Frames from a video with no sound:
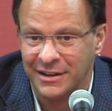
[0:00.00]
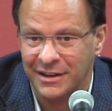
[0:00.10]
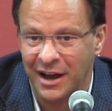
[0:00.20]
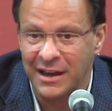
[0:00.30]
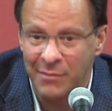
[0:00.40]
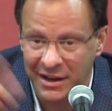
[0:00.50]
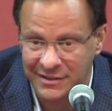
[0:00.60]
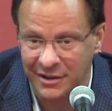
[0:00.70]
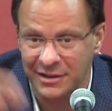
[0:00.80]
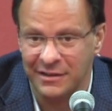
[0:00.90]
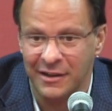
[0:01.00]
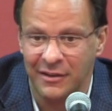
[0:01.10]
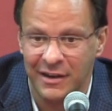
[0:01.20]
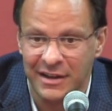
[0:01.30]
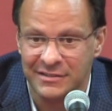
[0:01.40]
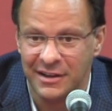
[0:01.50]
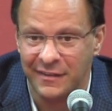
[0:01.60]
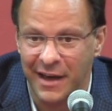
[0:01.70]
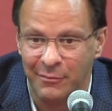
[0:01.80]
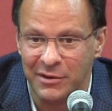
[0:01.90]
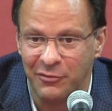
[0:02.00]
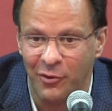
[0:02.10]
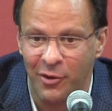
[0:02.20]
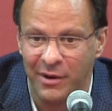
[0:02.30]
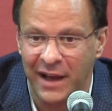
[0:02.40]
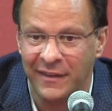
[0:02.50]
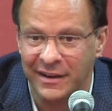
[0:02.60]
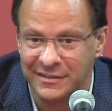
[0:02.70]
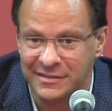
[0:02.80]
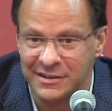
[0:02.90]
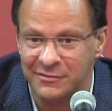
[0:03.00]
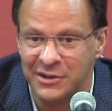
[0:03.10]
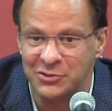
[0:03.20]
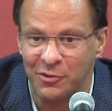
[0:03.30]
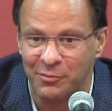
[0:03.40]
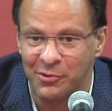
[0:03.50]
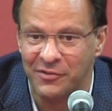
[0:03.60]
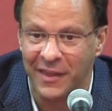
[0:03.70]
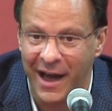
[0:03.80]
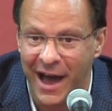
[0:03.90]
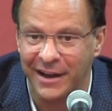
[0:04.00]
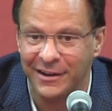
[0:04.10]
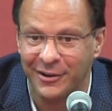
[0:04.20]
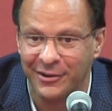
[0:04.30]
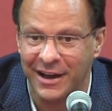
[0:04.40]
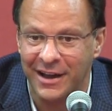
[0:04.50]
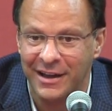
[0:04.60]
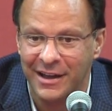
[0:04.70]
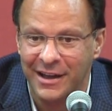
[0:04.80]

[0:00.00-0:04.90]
Now, he might tell you in there that he's done that before, but I'd like to see visual proof of that, okay?